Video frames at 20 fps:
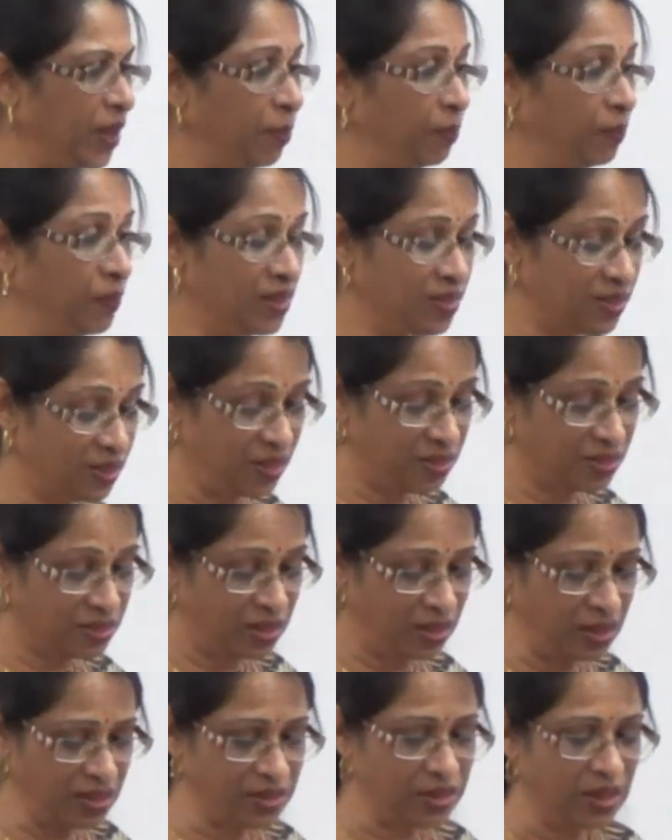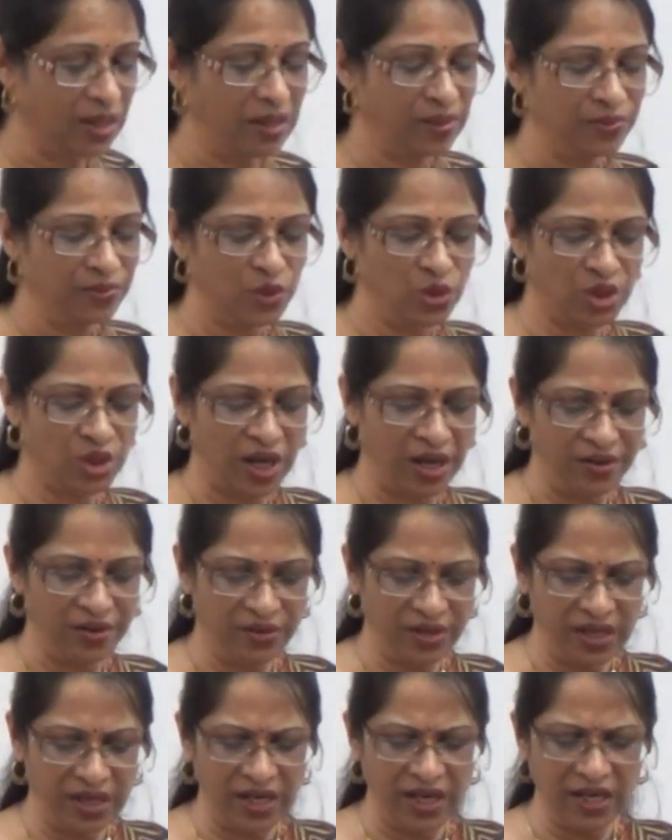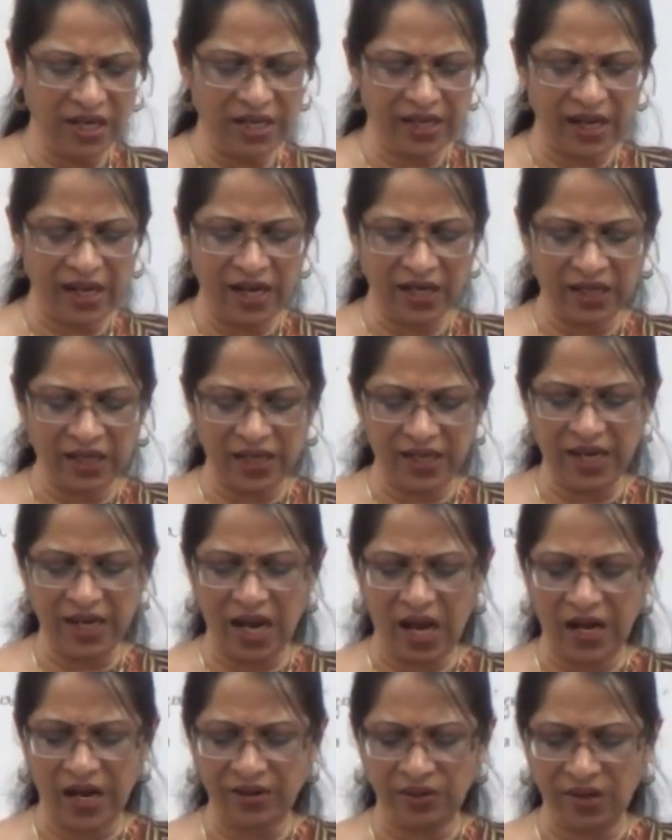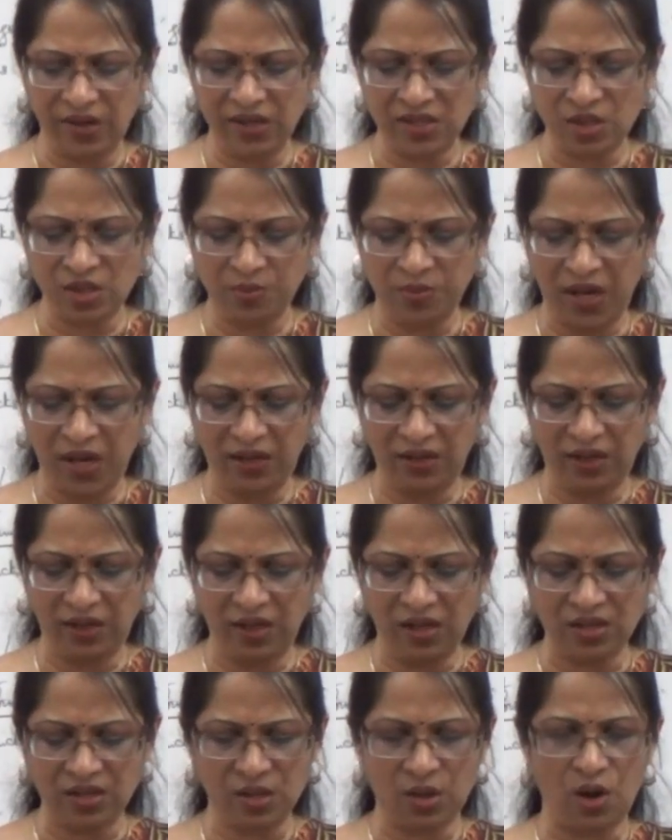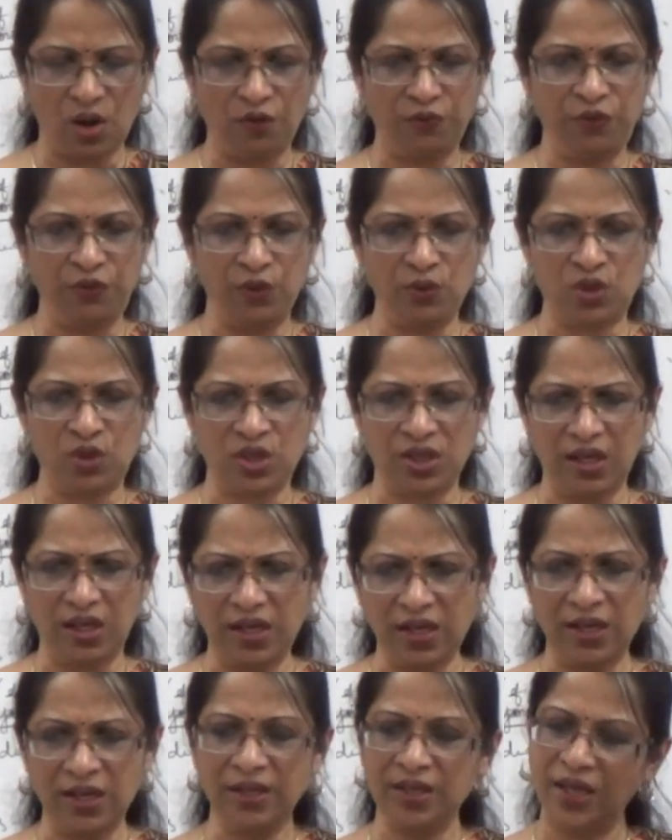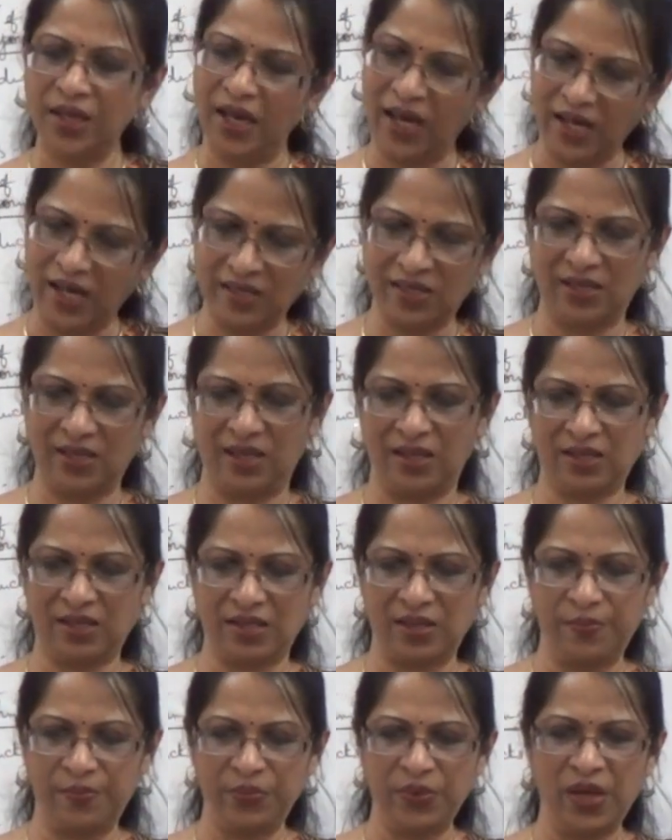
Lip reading: Businesses generally greatly underestimate the risk of future accidents.